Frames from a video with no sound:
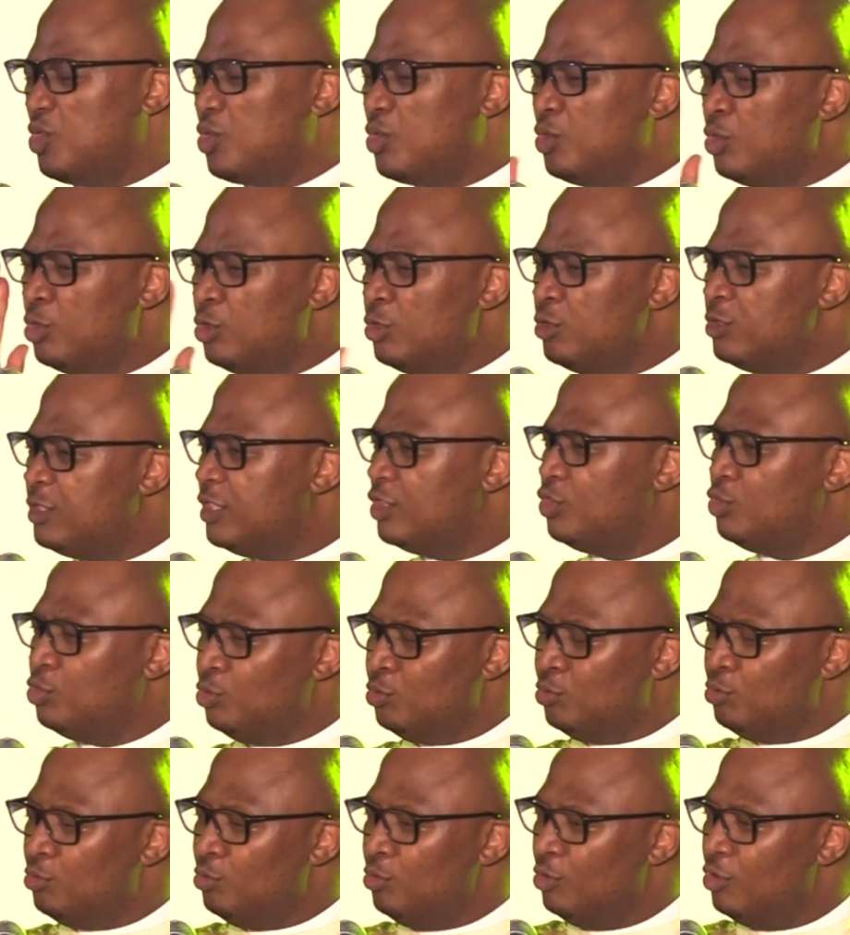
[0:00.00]
good
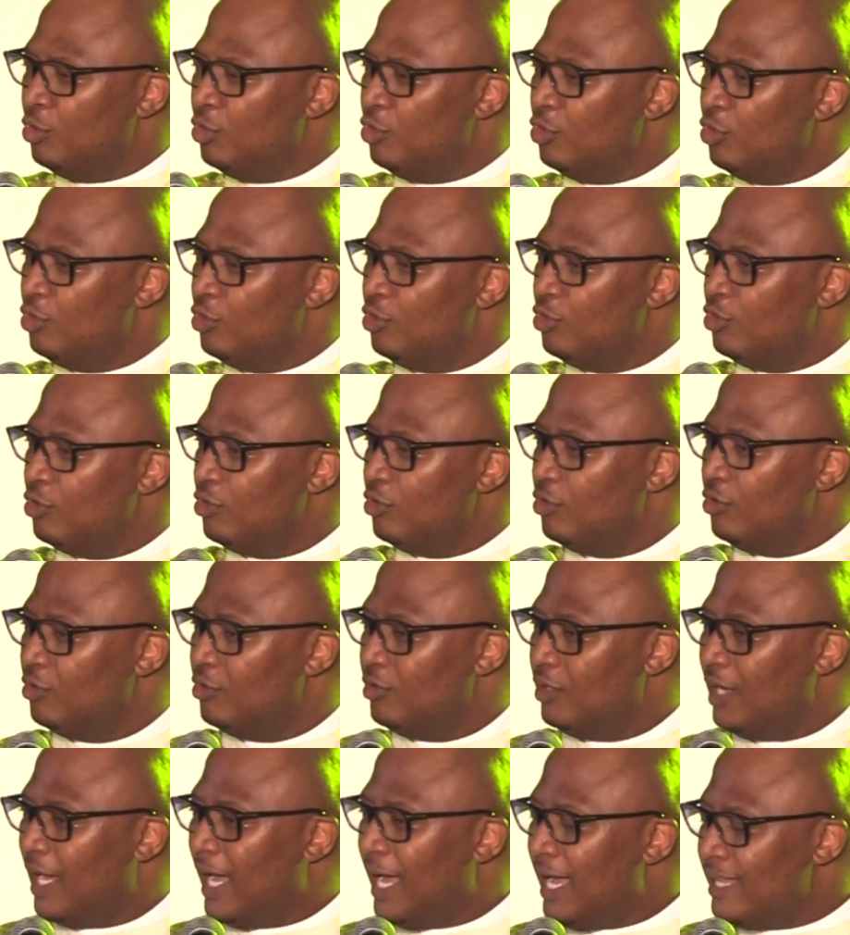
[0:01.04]
to
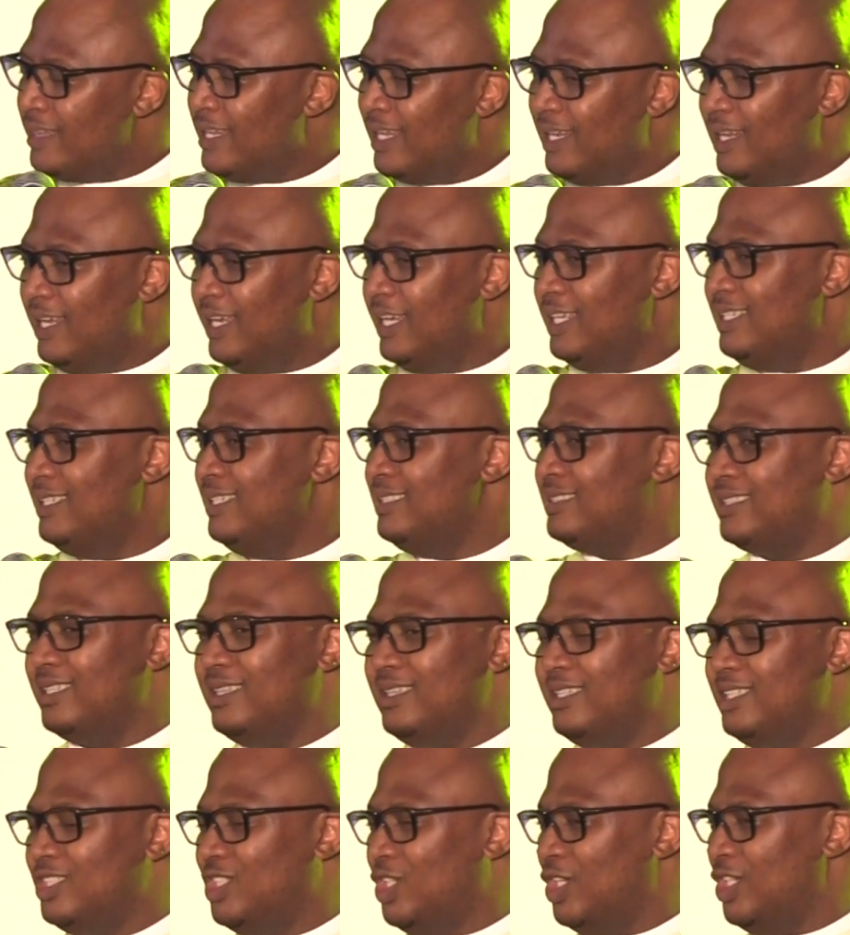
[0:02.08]
other ladies
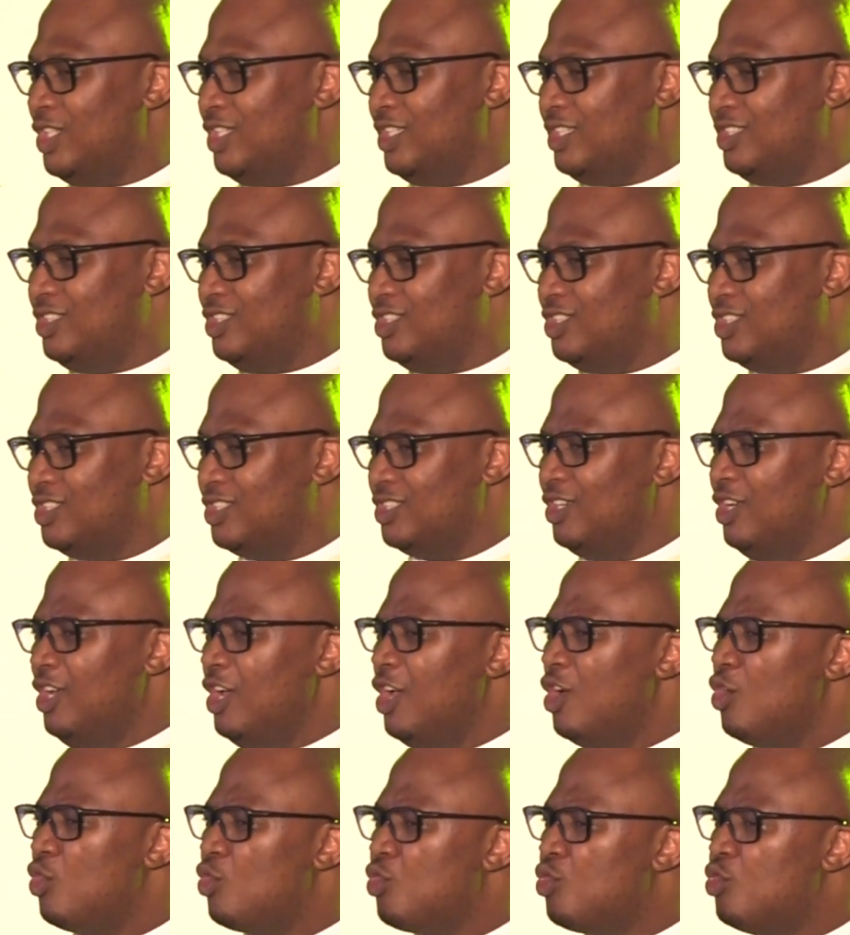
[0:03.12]
in the church,
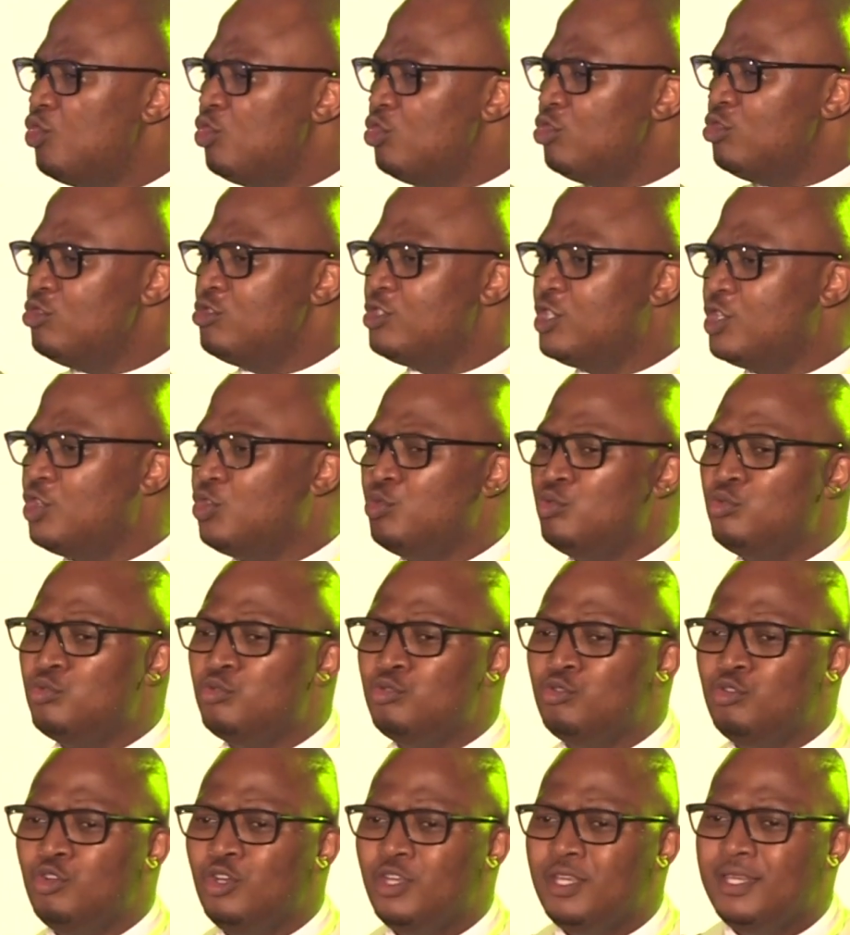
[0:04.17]
good
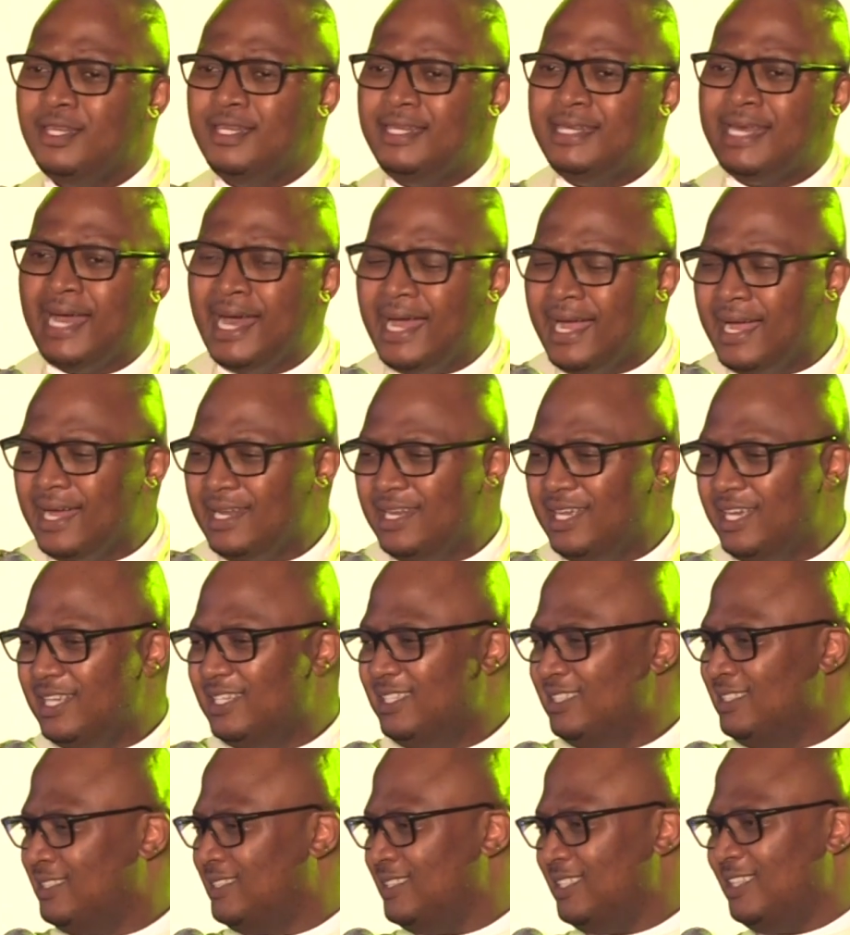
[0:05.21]
to younger
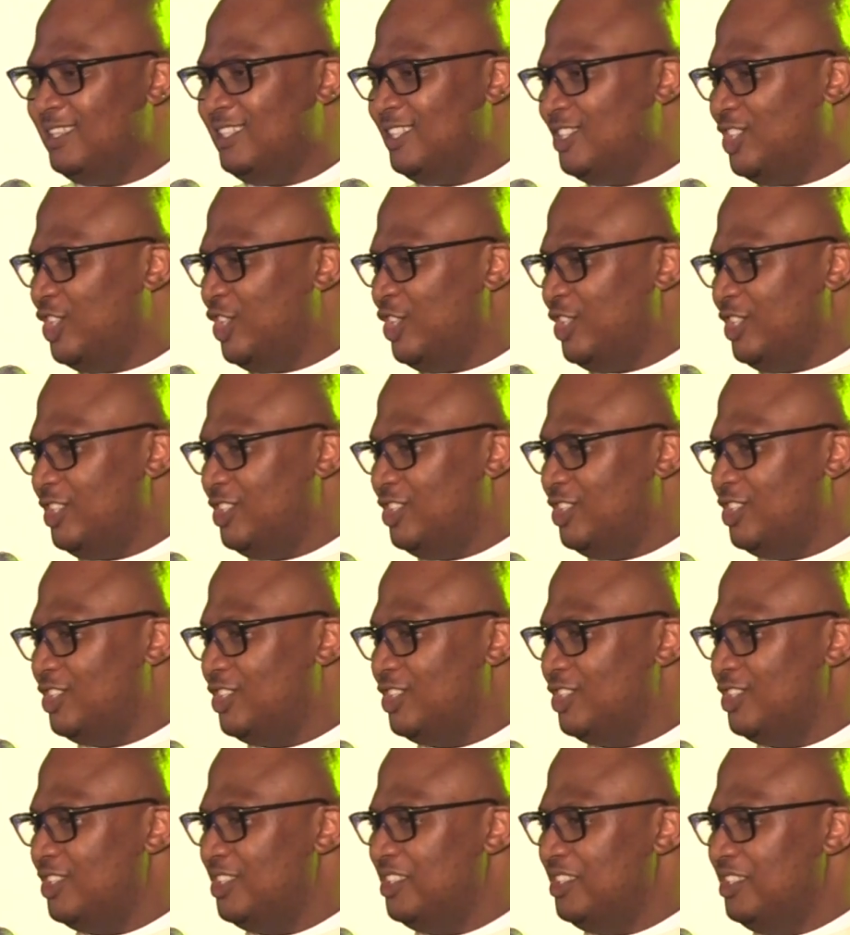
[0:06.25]
ladies in the church,